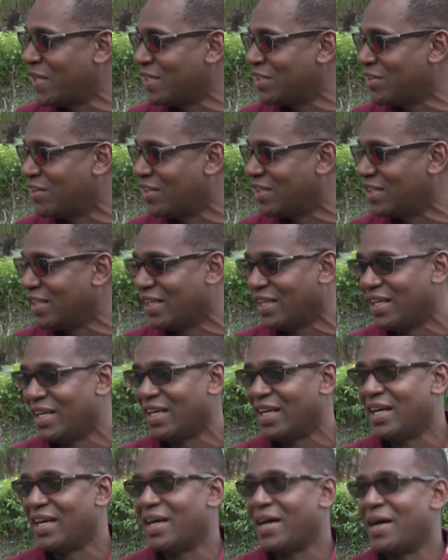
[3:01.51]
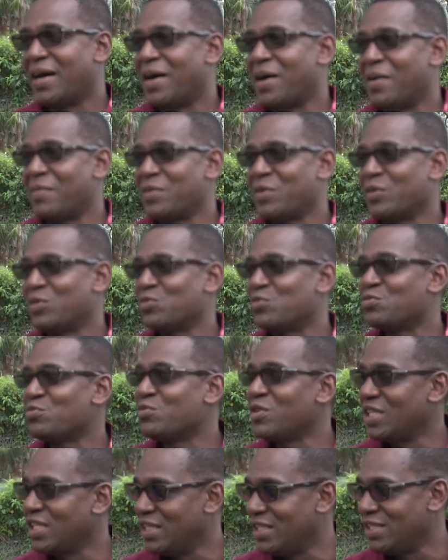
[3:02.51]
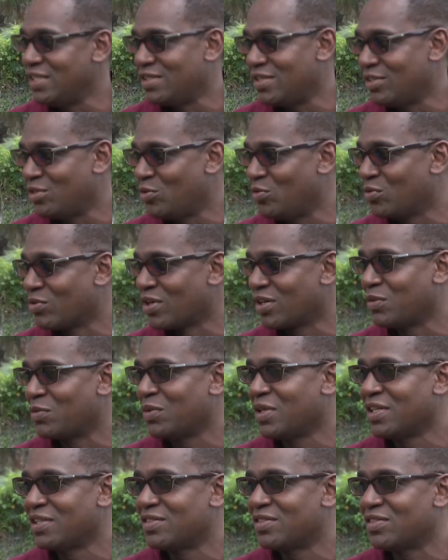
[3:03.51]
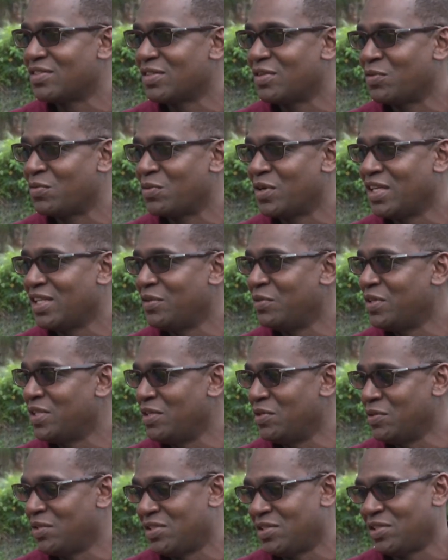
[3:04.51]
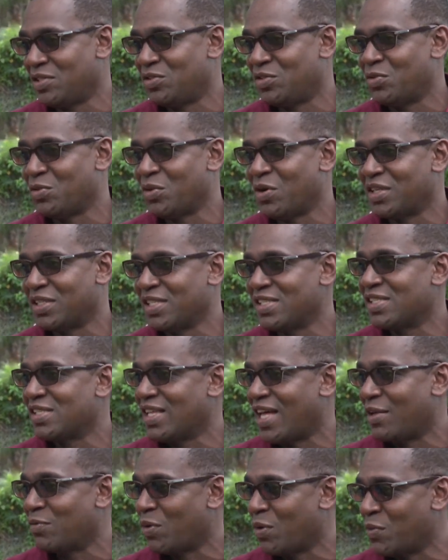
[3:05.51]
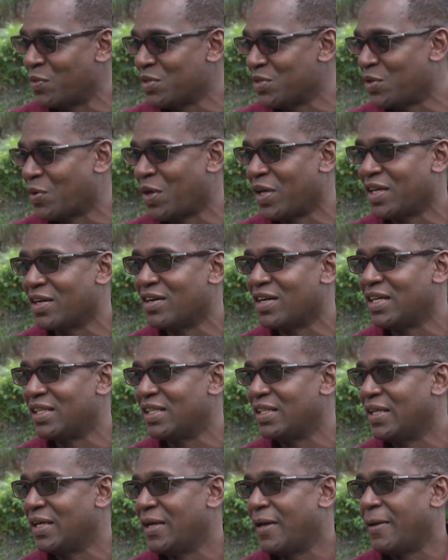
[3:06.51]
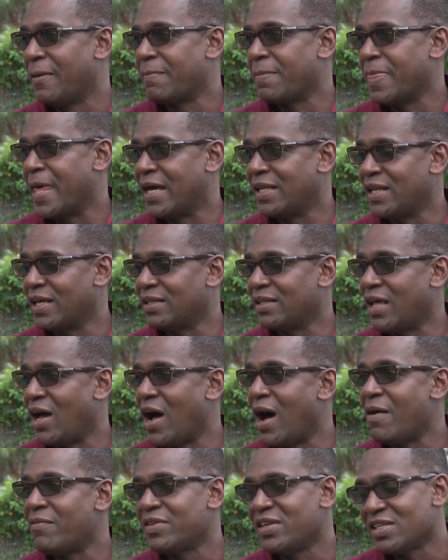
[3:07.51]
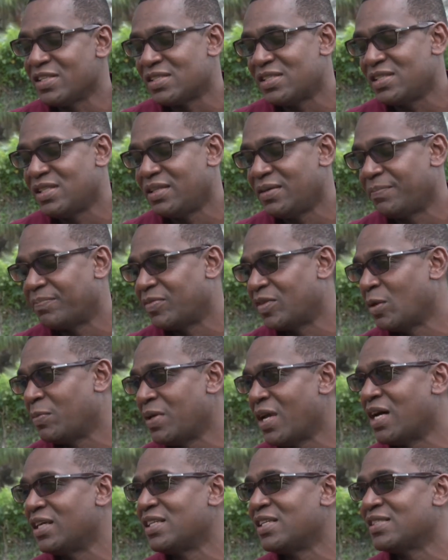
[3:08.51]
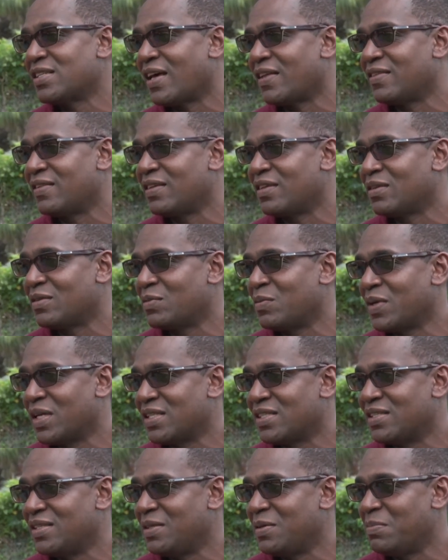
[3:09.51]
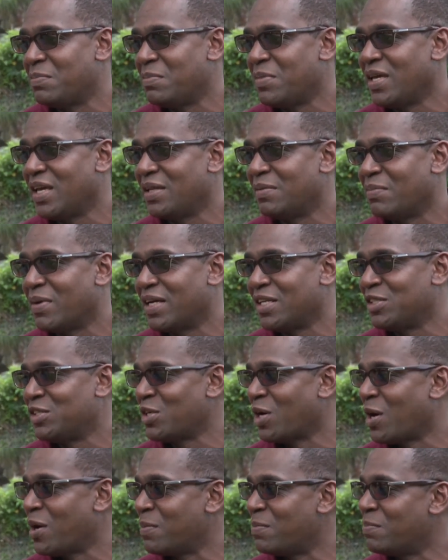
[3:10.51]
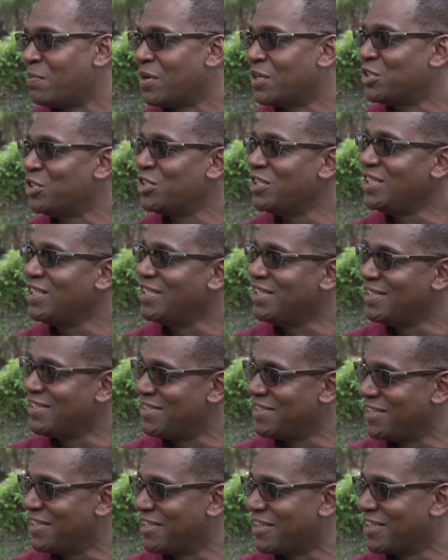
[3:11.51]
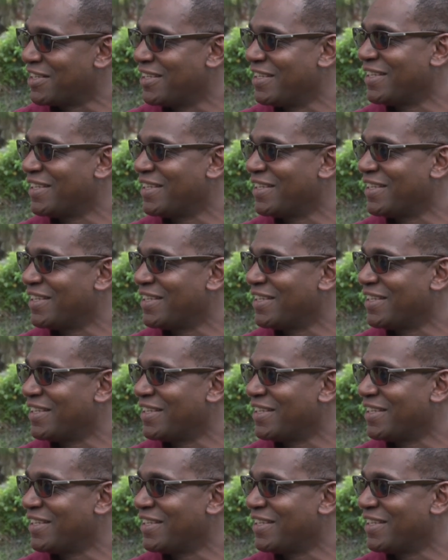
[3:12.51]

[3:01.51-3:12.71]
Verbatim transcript: mm-hmm. at all. Um, he was really easy to work with, really easy to understand what was going on. And obviously, to be honest, I think Wesley made my job much easier